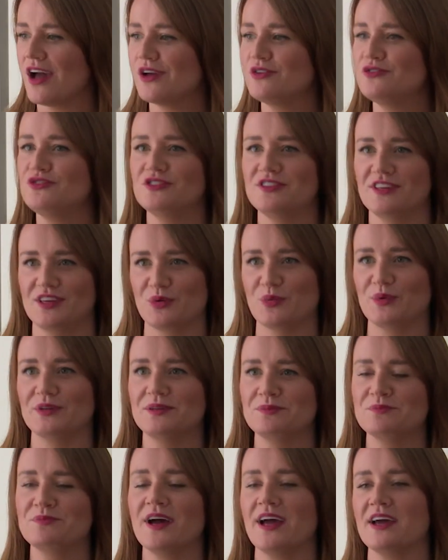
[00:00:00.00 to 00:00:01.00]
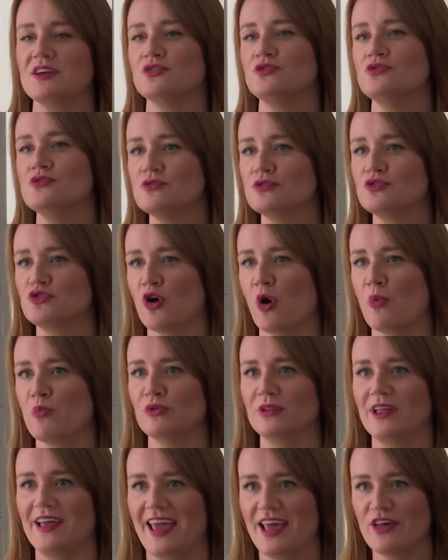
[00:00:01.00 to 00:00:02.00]
How do you think it will impact your job?
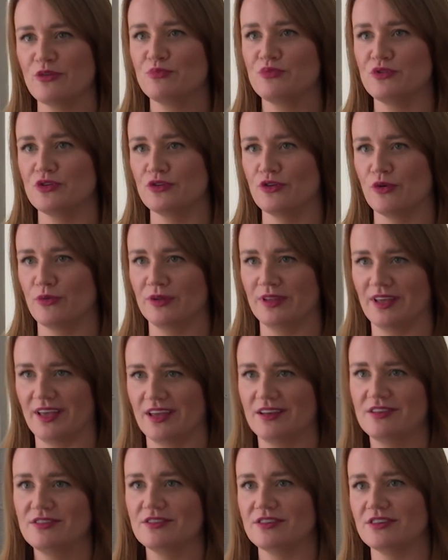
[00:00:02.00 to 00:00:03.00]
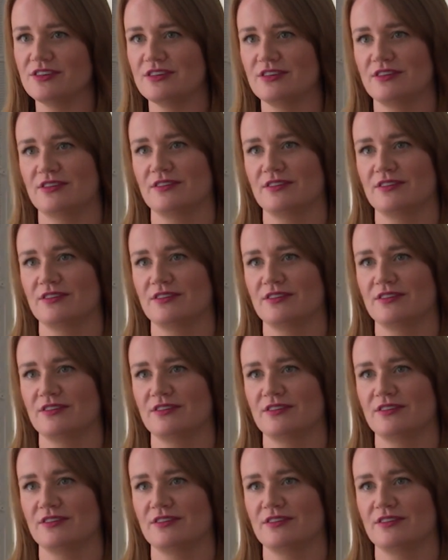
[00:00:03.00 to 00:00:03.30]
Will it help you or will it hinder you?